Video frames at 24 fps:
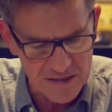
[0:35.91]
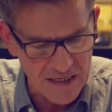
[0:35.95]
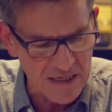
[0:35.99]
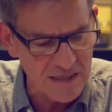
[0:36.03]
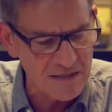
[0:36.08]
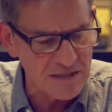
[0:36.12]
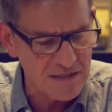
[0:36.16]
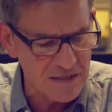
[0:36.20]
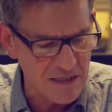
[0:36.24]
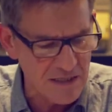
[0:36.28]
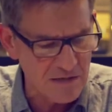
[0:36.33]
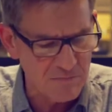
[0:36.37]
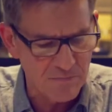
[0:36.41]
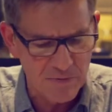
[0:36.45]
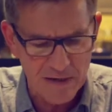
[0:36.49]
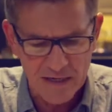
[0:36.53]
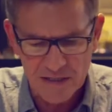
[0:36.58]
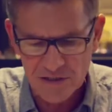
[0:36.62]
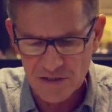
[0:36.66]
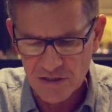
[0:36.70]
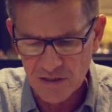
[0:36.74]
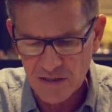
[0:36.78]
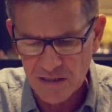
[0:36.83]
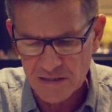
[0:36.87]
That is neat
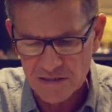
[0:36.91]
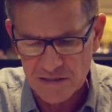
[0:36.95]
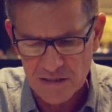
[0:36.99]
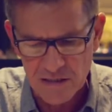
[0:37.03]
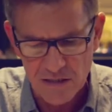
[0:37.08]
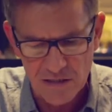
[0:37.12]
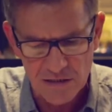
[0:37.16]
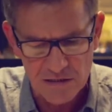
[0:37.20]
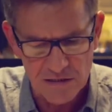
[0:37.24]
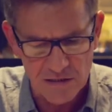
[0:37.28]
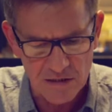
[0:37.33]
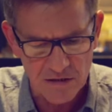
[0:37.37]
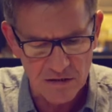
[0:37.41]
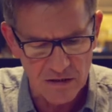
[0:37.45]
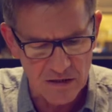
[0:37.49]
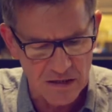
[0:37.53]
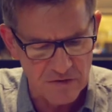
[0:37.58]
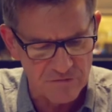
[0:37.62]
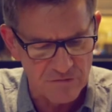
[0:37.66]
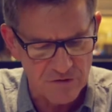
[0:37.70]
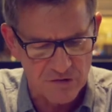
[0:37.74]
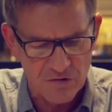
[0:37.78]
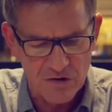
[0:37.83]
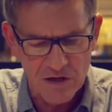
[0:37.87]
packaging. That's nice. It
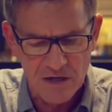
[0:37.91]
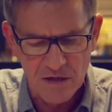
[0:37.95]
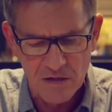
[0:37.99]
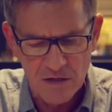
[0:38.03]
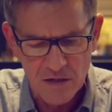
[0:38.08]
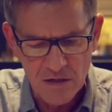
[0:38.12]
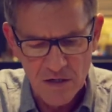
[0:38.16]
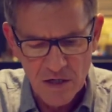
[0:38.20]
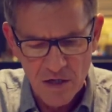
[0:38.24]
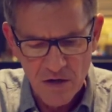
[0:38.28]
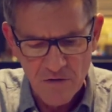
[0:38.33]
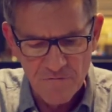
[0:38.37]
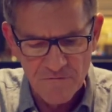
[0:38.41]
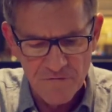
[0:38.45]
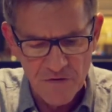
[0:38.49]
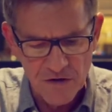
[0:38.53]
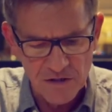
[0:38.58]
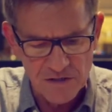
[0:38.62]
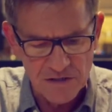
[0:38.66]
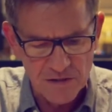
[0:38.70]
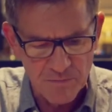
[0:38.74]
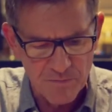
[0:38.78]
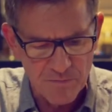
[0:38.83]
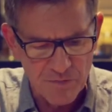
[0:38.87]
gives a great
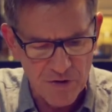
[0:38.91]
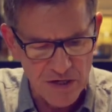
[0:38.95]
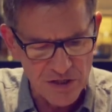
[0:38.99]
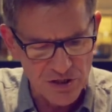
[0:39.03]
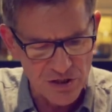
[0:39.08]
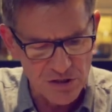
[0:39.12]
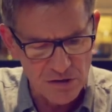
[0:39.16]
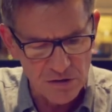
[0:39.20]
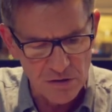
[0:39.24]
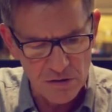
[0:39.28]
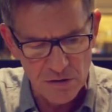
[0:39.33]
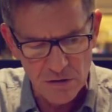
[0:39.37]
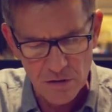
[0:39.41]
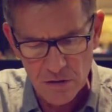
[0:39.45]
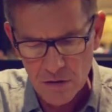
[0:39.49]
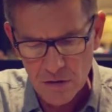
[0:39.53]
first impression.